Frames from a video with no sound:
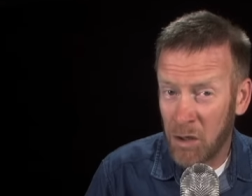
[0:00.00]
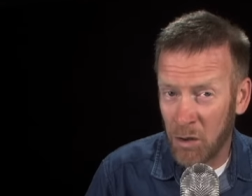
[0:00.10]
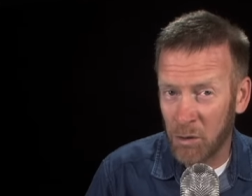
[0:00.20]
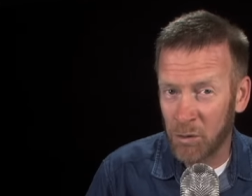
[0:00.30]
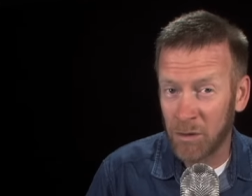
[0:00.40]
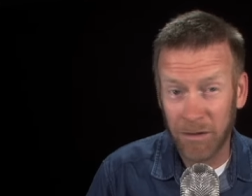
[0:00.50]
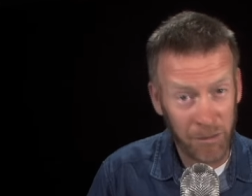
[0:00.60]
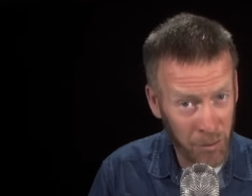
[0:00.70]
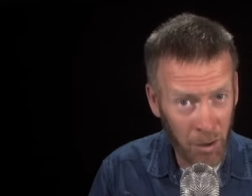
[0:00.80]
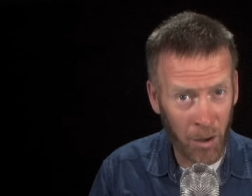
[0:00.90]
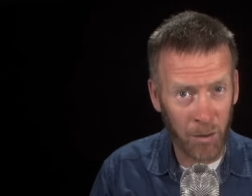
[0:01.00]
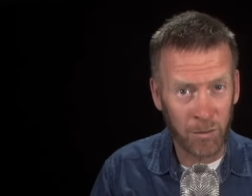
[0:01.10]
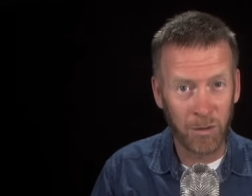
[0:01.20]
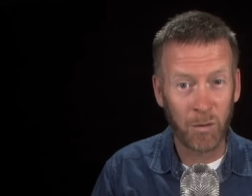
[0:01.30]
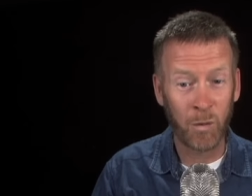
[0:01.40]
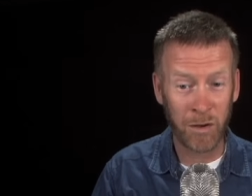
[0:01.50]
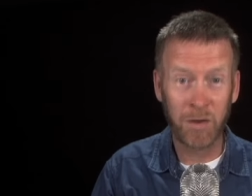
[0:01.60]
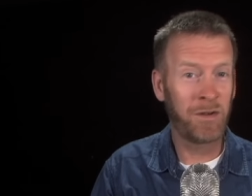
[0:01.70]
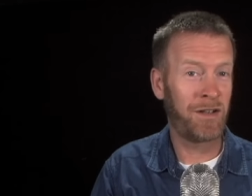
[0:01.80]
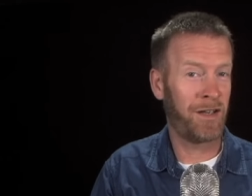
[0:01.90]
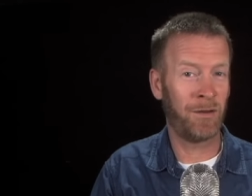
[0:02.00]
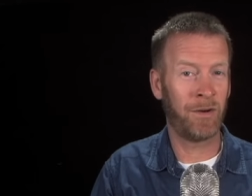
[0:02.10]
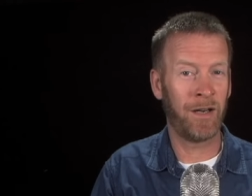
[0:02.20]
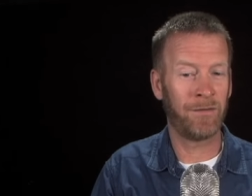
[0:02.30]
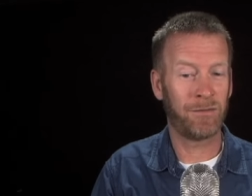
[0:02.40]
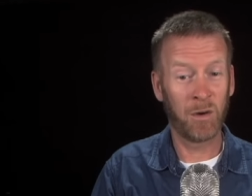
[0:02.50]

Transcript: you know what you need to get rid of,